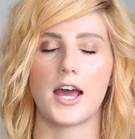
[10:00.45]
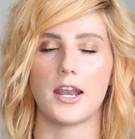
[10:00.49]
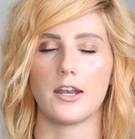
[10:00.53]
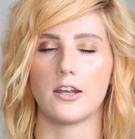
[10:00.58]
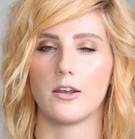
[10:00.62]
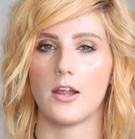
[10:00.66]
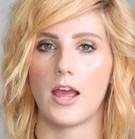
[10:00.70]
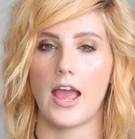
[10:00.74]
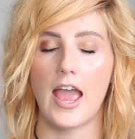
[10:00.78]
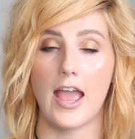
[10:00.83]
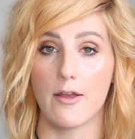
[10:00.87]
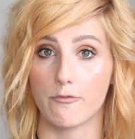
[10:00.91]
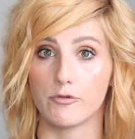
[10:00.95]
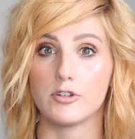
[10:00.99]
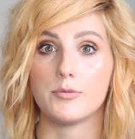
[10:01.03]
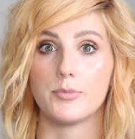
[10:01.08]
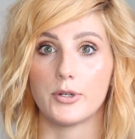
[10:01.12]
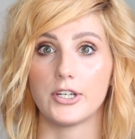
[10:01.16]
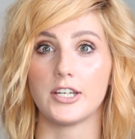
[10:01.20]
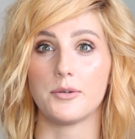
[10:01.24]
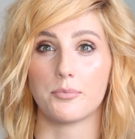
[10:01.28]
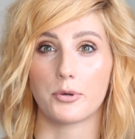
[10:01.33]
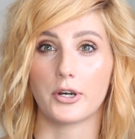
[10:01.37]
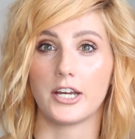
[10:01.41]
And
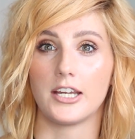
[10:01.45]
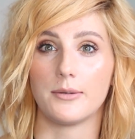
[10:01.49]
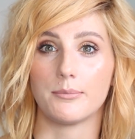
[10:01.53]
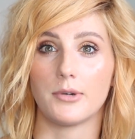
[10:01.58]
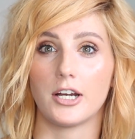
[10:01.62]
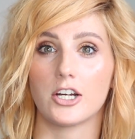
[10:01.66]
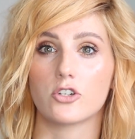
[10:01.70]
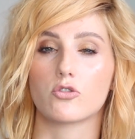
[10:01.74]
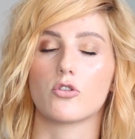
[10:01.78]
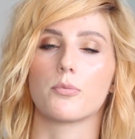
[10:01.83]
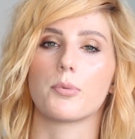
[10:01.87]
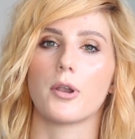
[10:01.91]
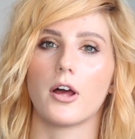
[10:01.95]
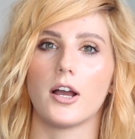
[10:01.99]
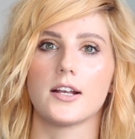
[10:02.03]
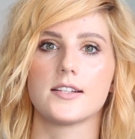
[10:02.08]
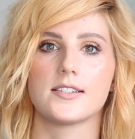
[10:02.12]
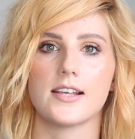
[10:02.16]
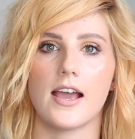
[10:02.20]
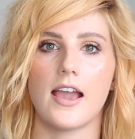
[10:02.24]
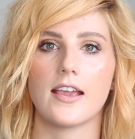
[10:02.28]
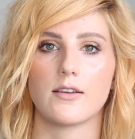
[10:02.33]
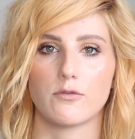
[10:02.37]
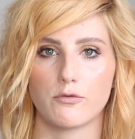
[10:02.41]
everybody pretty much
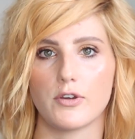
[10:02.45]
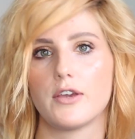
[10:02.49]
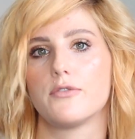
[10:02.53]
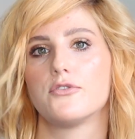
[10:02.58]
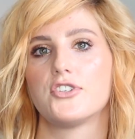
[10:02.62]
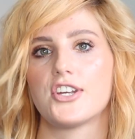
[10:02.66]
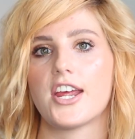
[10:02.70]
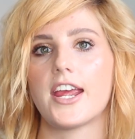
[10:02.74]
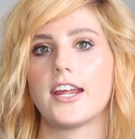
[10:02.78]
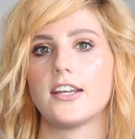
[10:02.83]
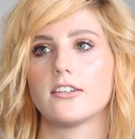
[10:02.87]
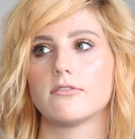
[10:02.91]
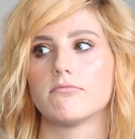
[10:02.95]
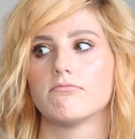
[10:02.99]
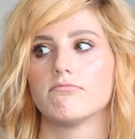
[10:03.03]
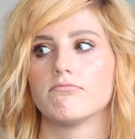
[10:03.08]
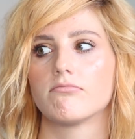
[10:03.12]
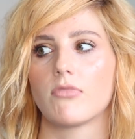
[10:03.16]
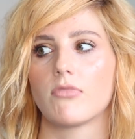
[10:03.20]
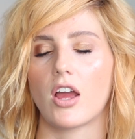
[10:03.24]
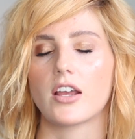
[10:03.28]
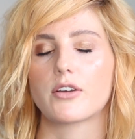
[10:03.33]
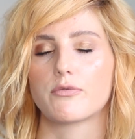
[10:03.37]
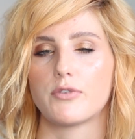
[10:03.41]
replied saying 15,
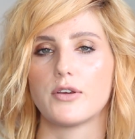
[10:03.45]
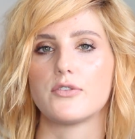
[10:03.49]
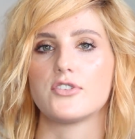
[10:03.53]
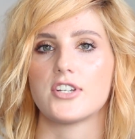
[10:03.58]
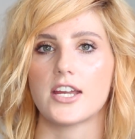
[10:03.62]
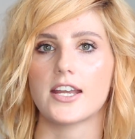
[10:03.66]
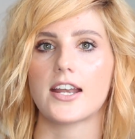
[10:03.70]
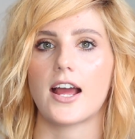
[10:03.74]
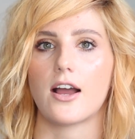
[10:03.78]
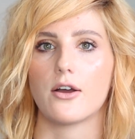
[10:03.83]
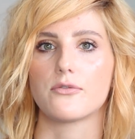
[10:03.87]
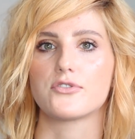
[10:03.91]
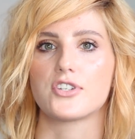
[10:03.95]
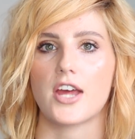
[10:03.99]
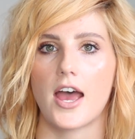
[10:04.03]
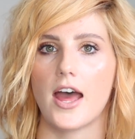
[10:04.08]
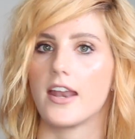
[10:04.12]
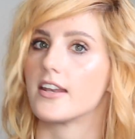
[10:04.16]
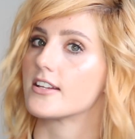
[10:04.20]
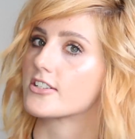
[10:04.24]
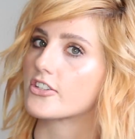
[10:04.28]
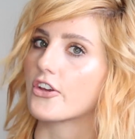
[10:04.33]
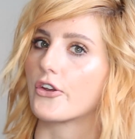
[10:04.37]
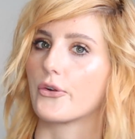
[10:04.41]
like 15 out of
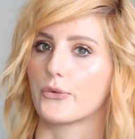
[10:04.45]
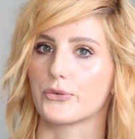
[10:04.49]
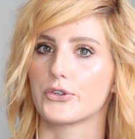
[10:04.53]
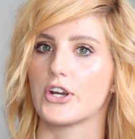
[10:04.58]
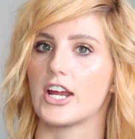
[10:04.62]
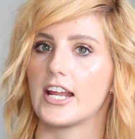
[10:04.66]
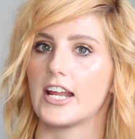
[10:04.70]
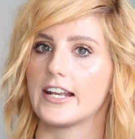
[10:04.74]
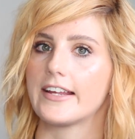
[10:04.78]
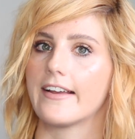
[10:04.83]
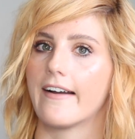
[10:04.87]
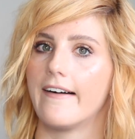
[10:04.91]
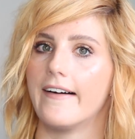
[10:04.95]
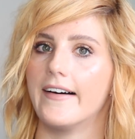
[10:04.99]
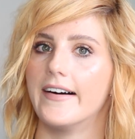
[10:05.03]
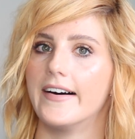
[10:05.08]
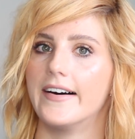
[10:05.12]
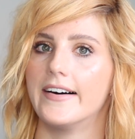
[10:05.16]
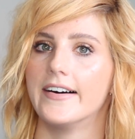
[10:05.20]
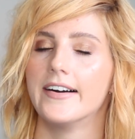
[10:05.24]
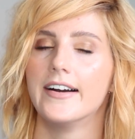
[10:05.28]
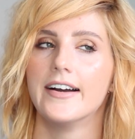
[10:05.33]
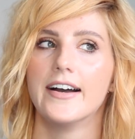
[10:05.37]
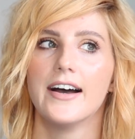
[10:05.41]
10, it's gonna really hurt.